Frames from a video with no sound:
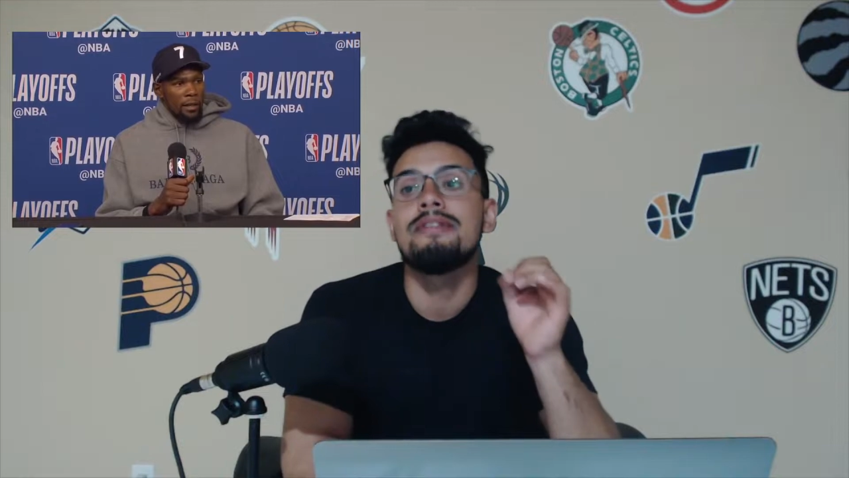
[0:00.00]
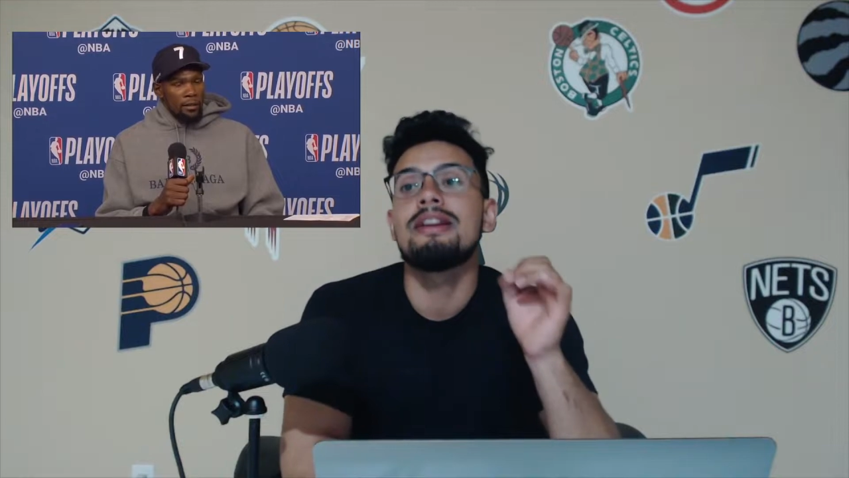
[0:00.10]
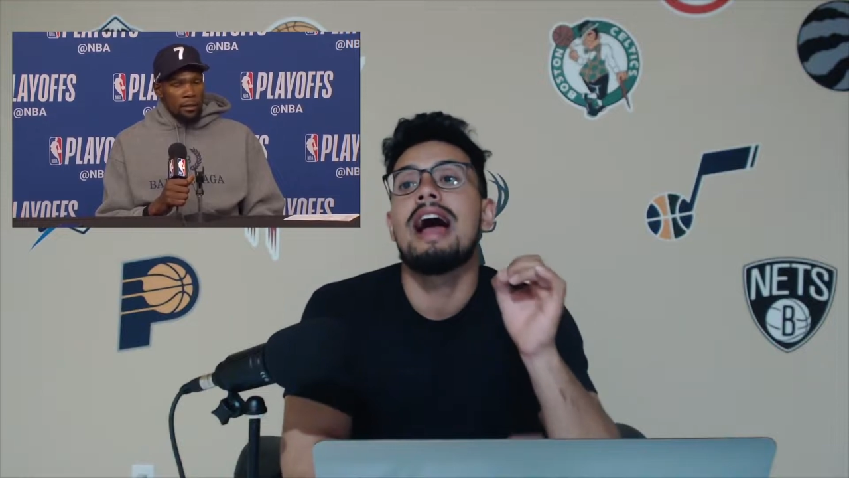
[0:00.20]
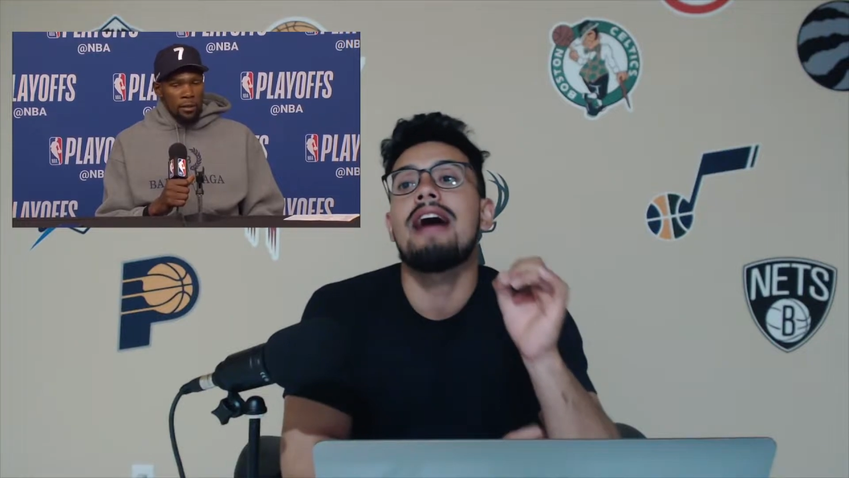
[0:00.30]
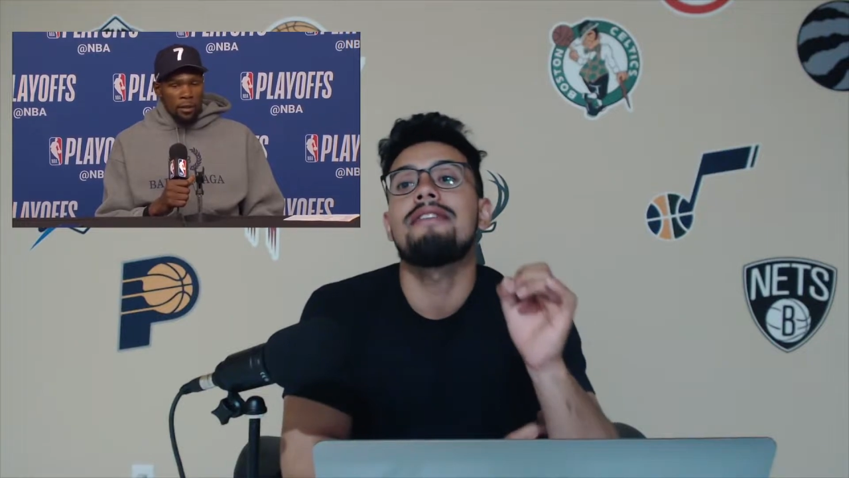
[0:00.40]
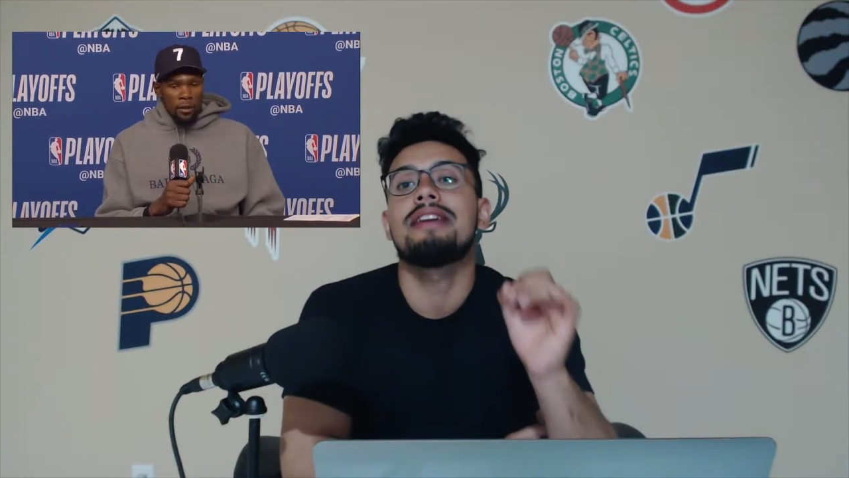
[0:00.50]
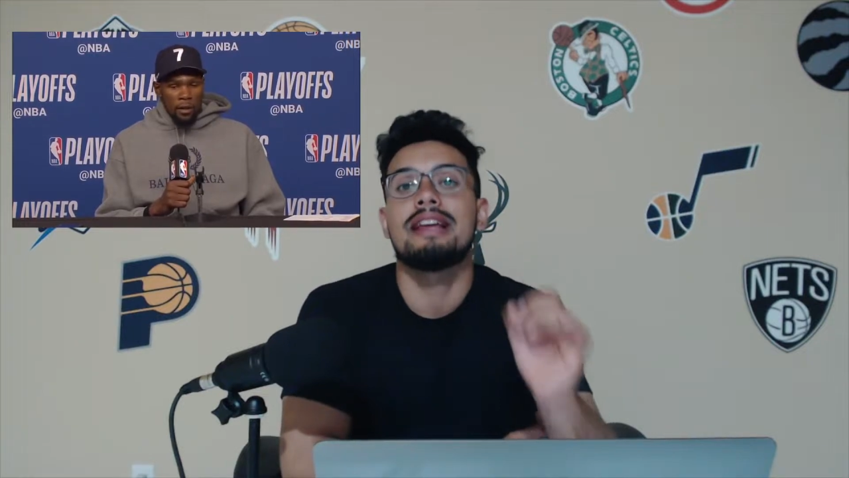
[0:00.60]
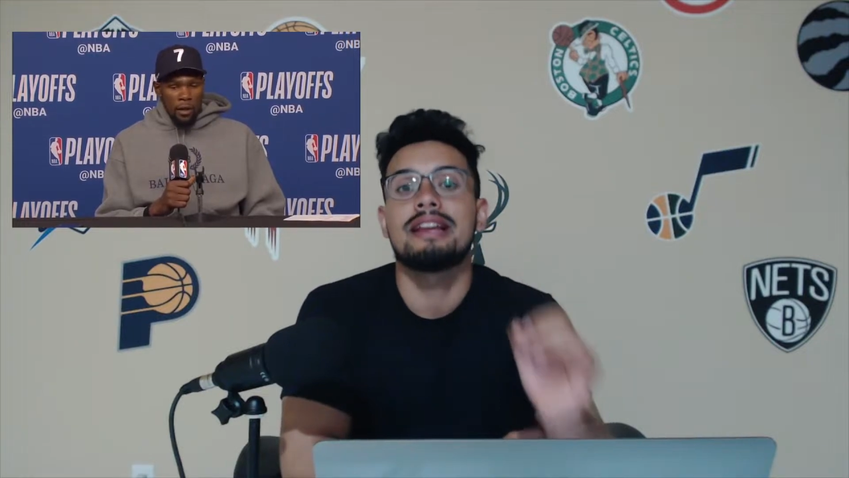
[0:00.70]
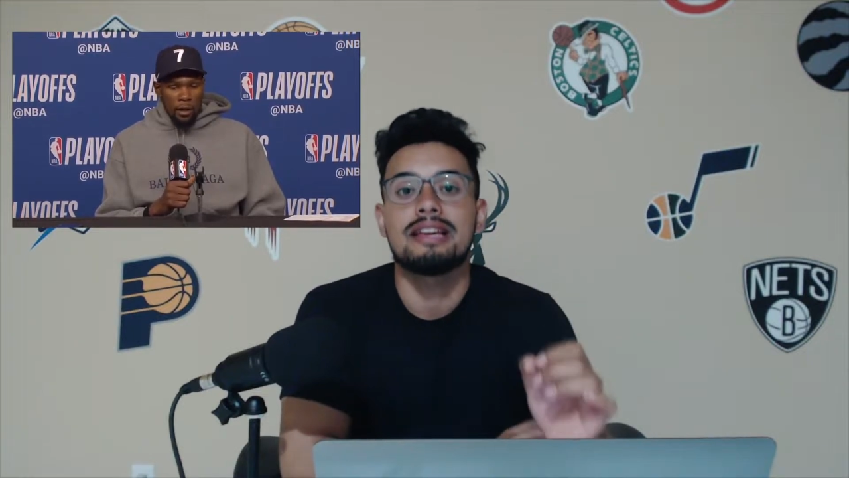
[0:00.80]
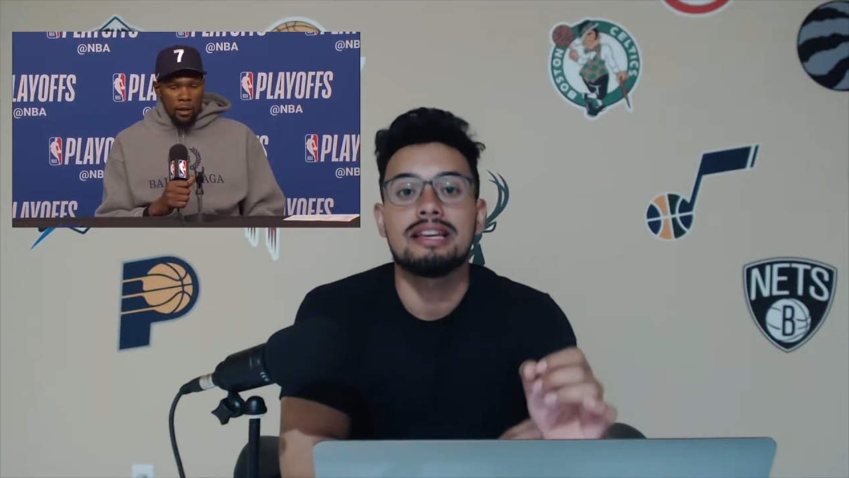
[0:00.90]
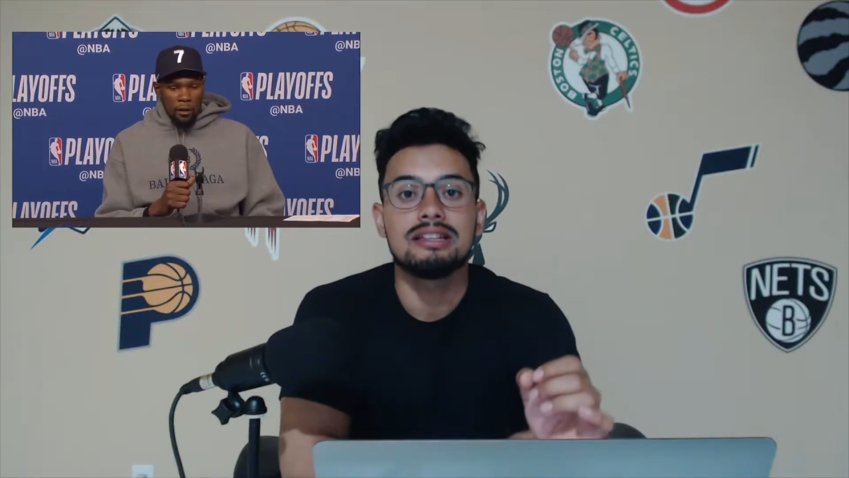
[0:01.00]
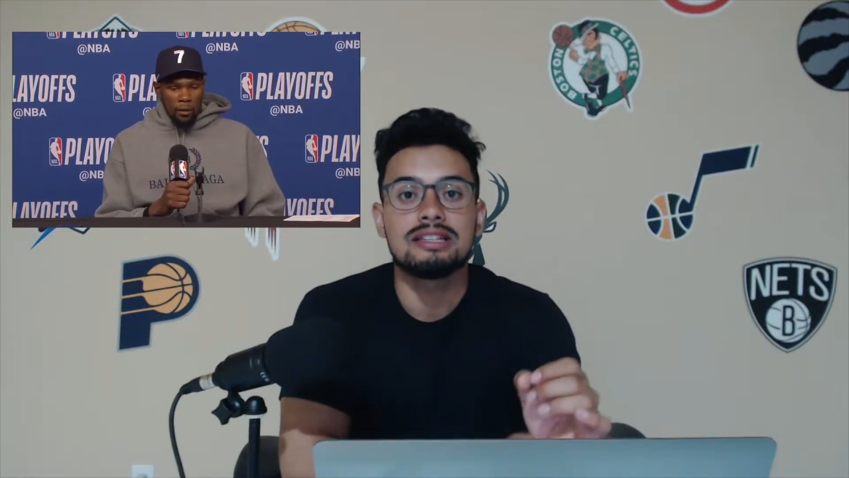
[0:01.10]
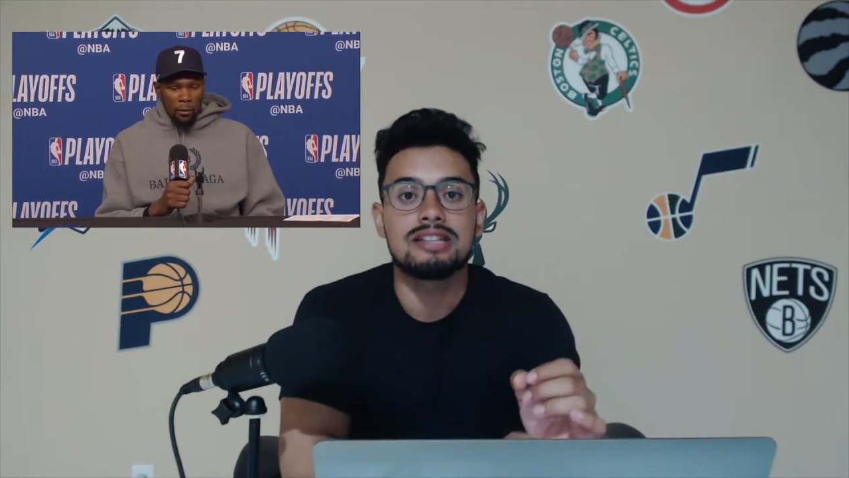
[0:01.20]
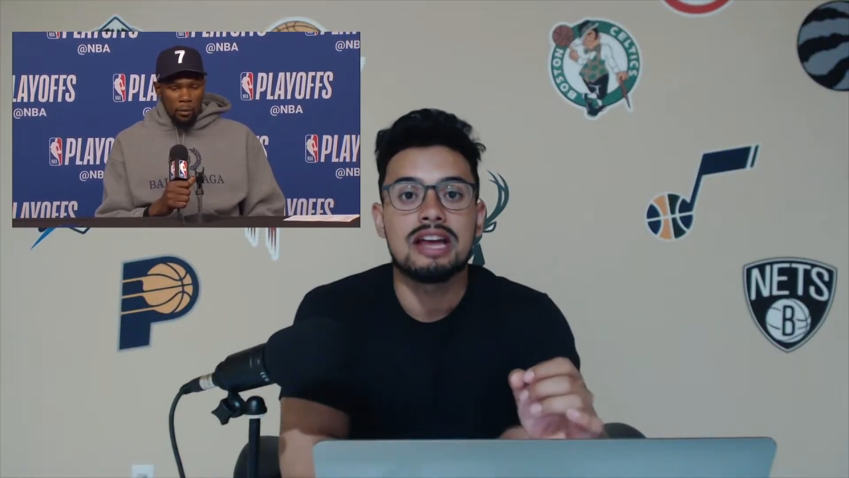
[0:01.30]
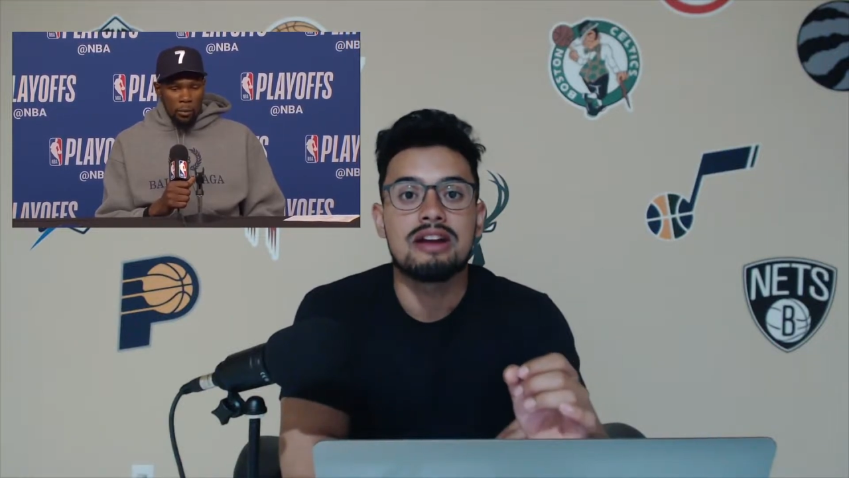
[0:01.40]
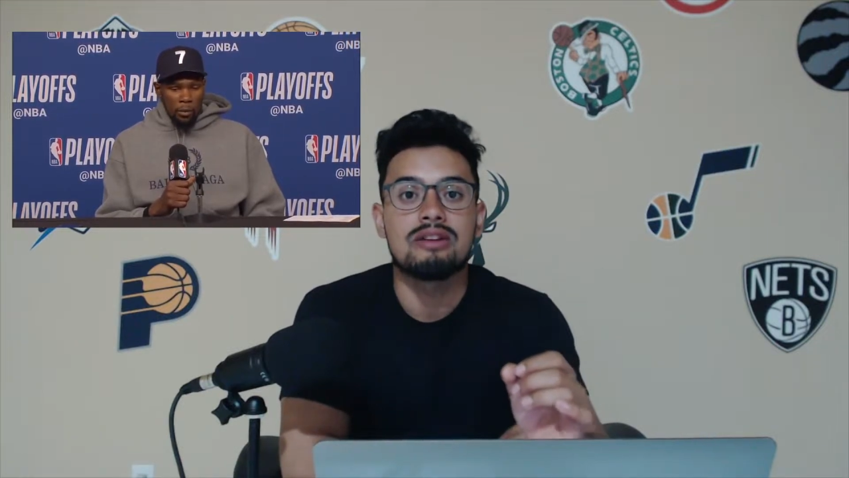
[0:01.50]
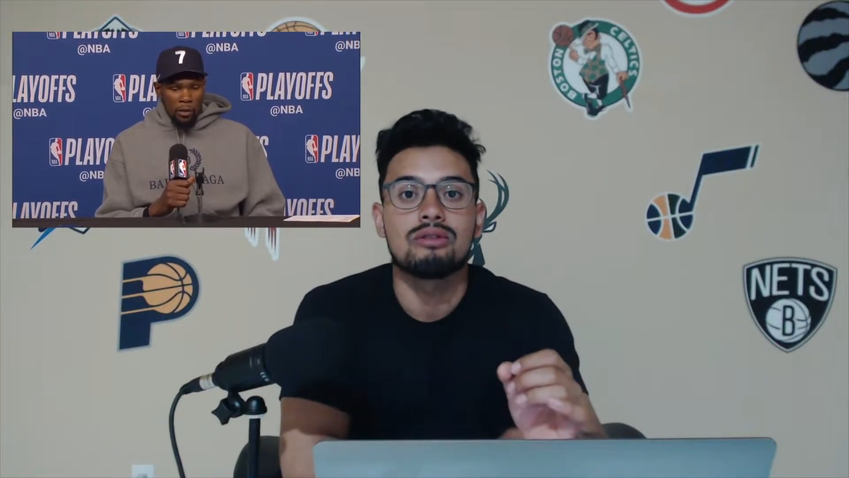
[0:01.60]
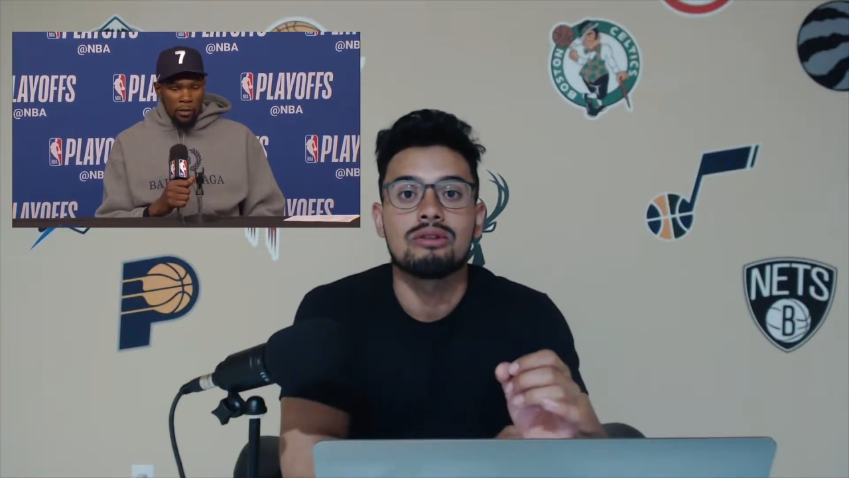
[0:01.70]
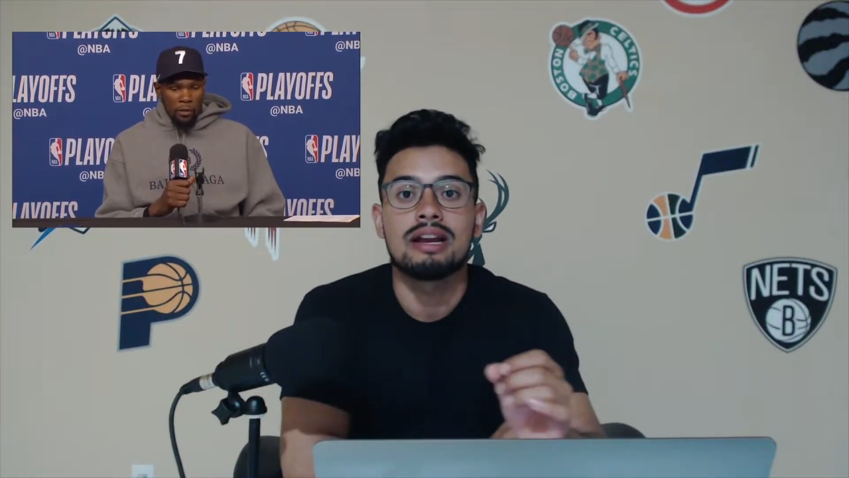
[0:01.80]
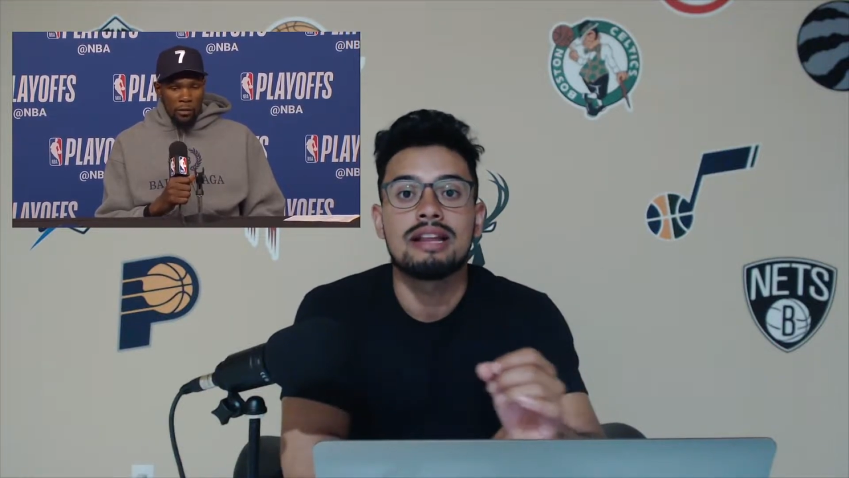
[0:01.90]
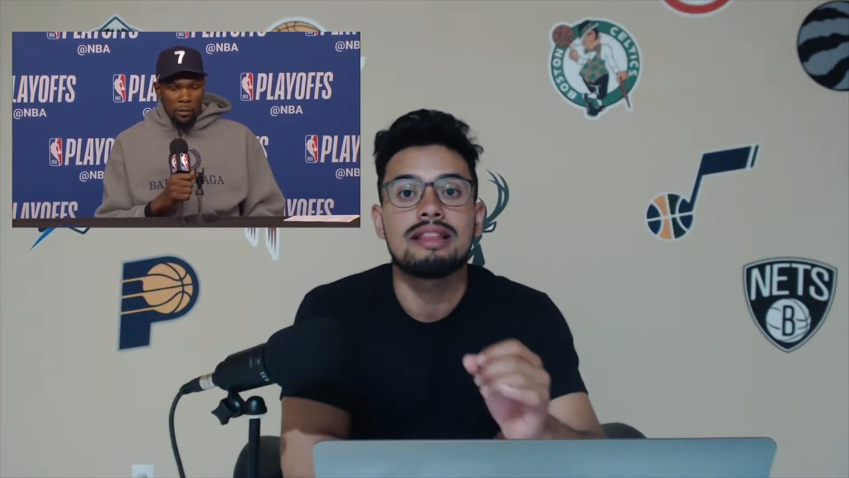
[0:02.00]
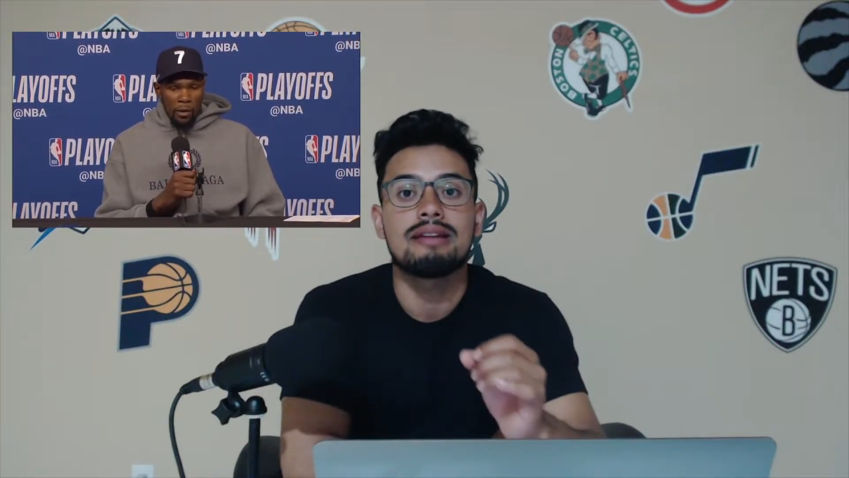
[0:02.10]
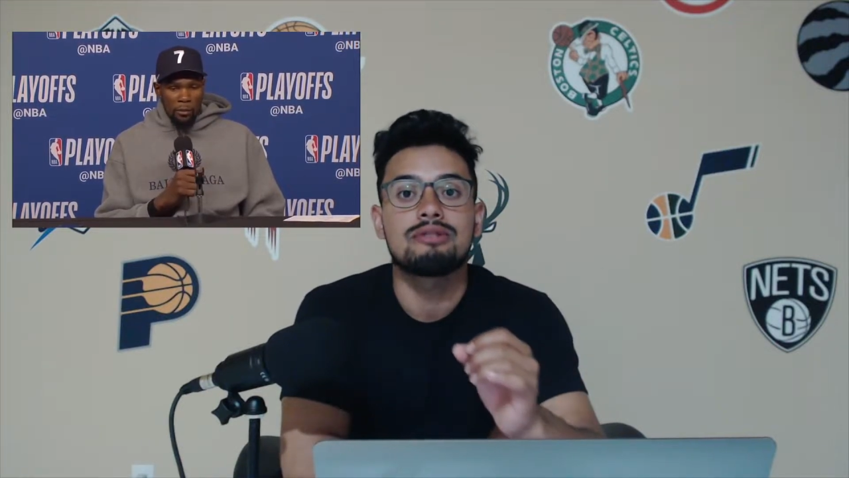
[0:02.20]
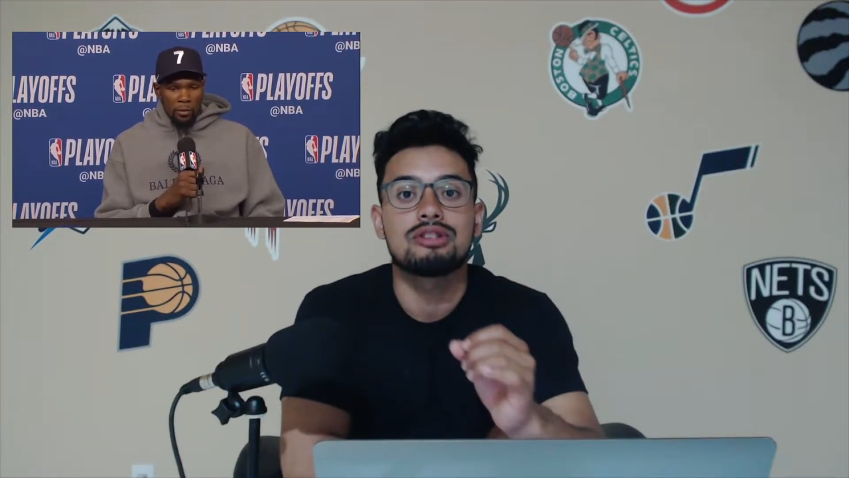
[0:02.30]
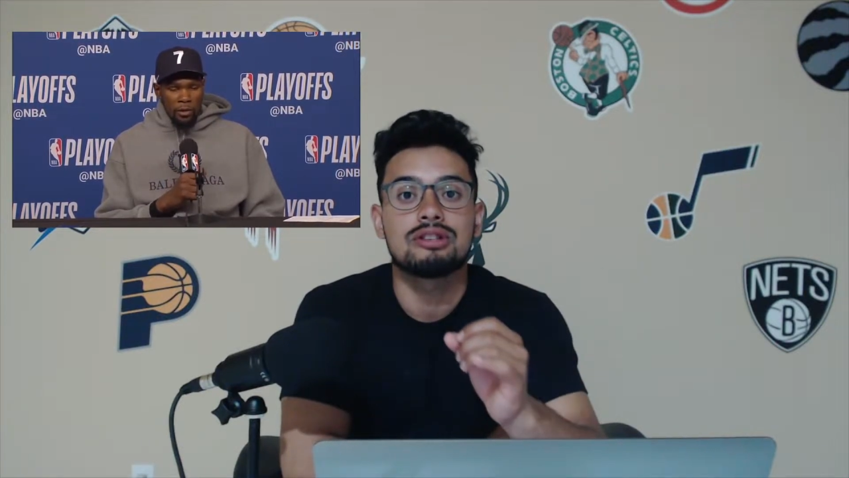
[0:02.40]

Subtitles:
having an Achilles tear or anything